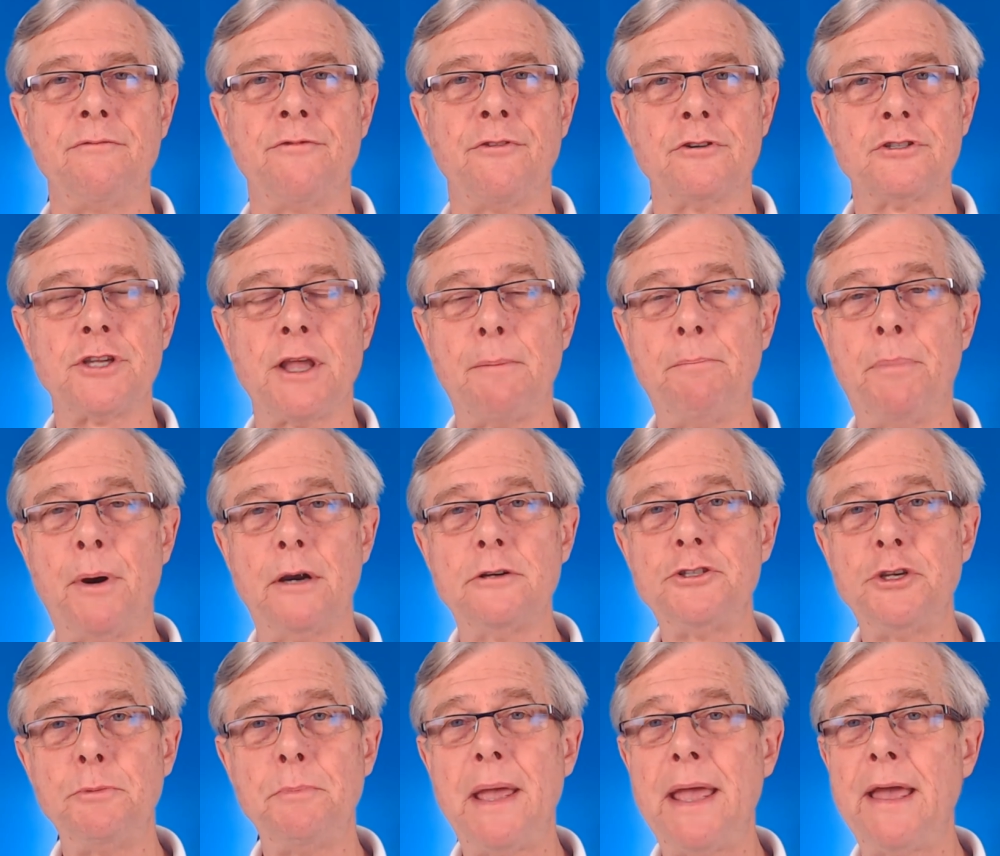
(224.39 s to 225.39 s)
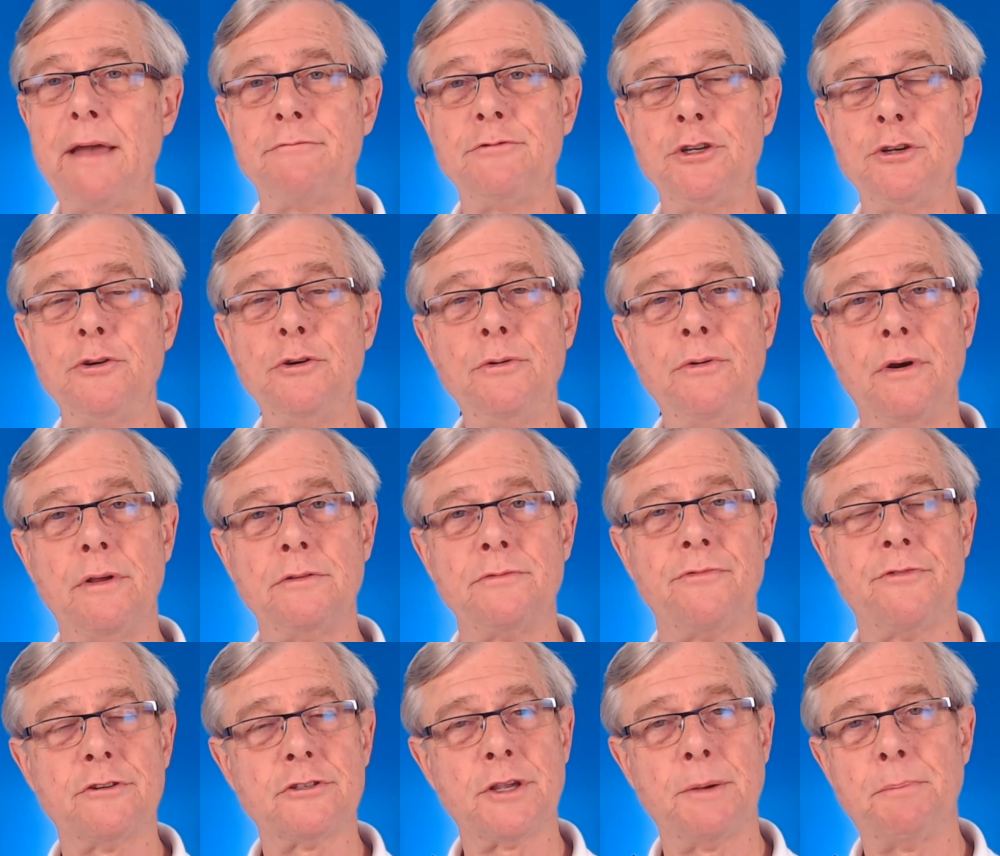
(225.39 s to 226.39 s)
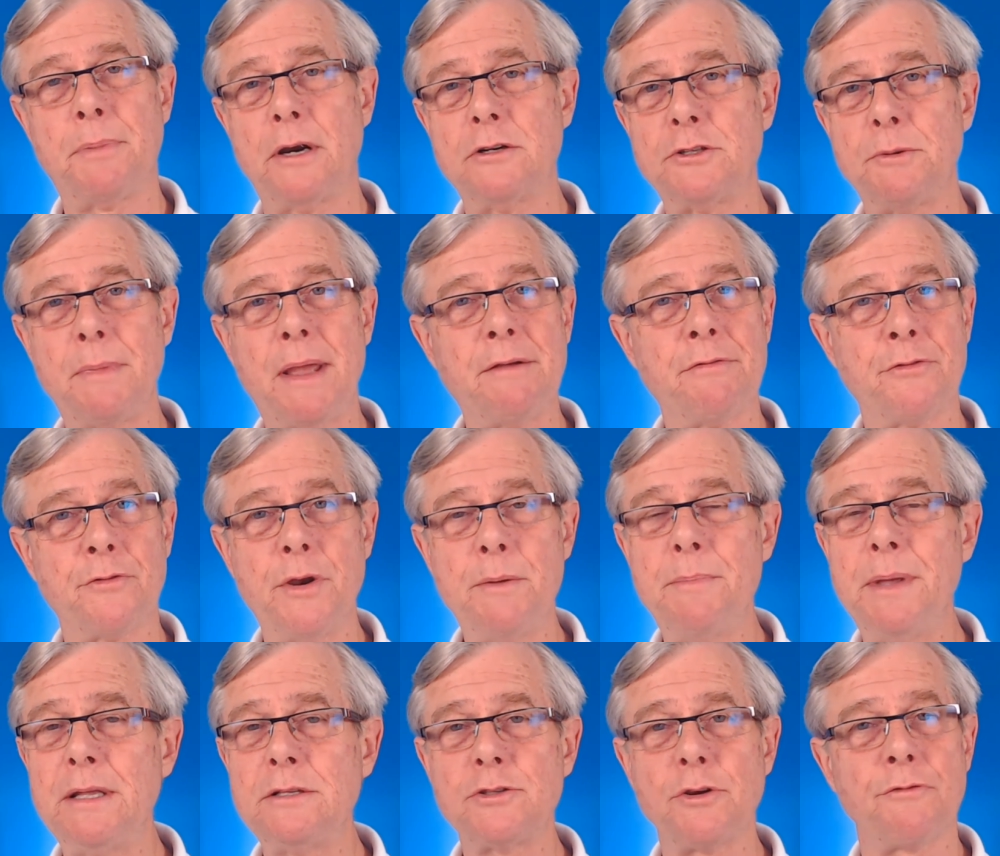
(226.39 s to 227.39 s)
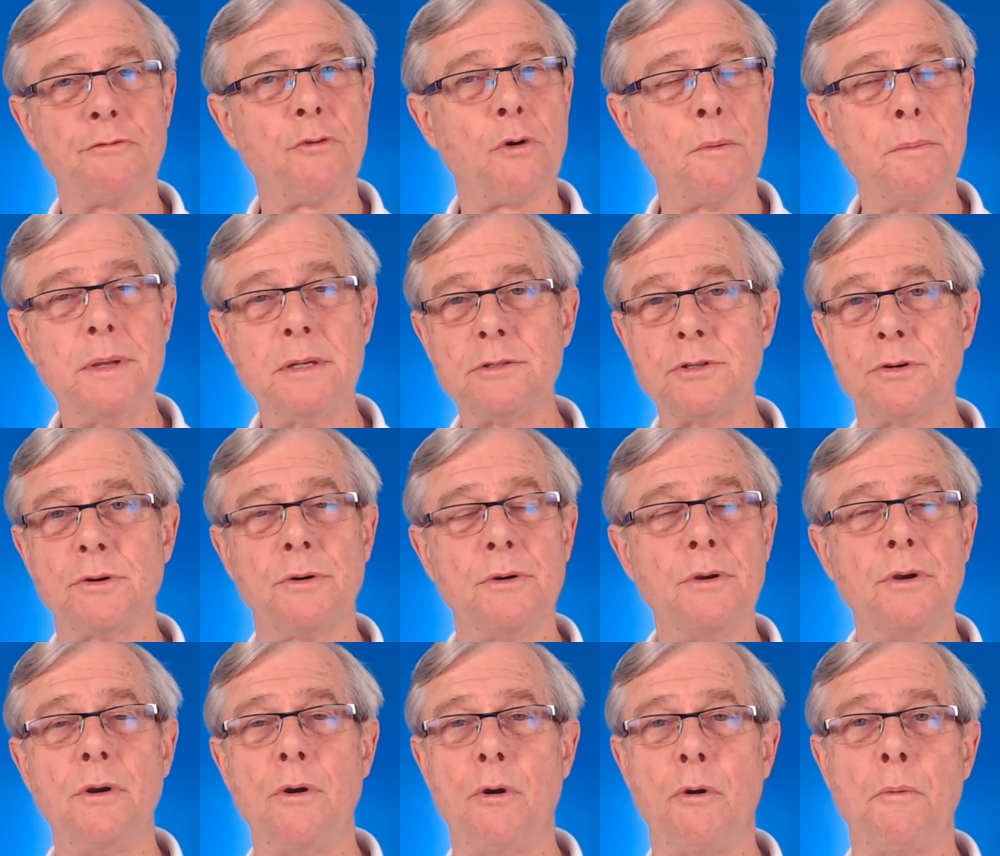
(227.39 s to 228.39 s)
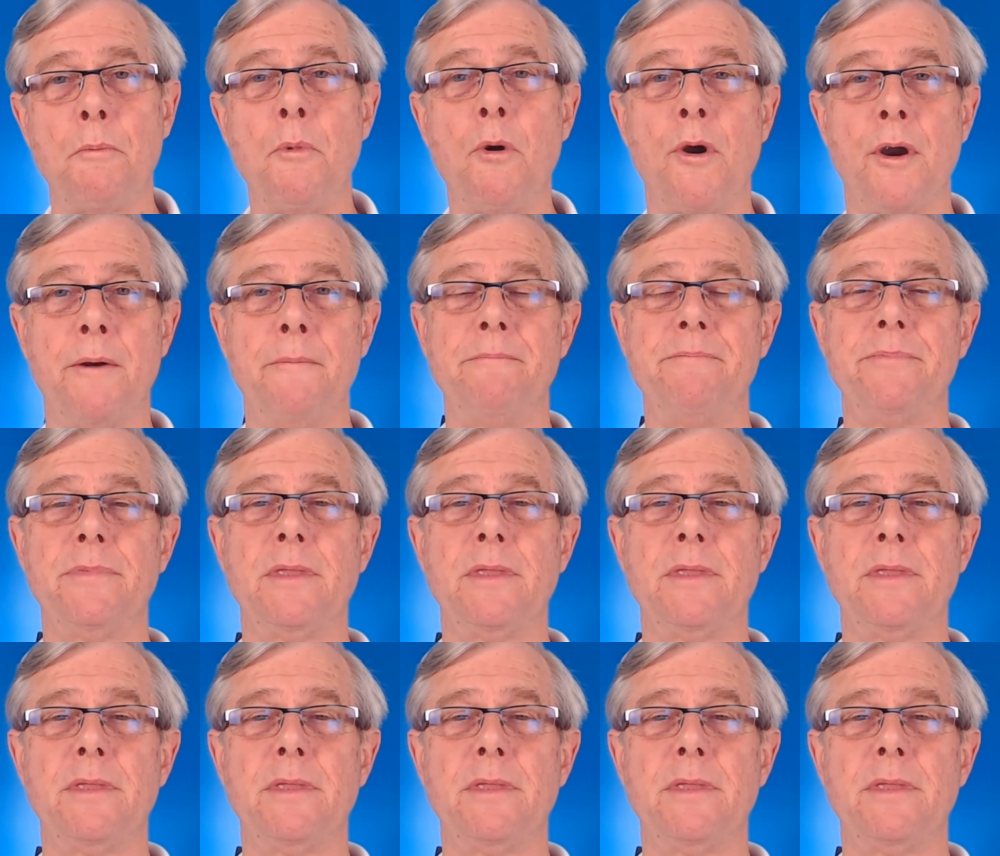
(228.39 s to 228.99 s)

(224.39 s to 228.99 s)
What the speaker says: For some parts you may have two, and for some parts you may have three bins or four bins or more.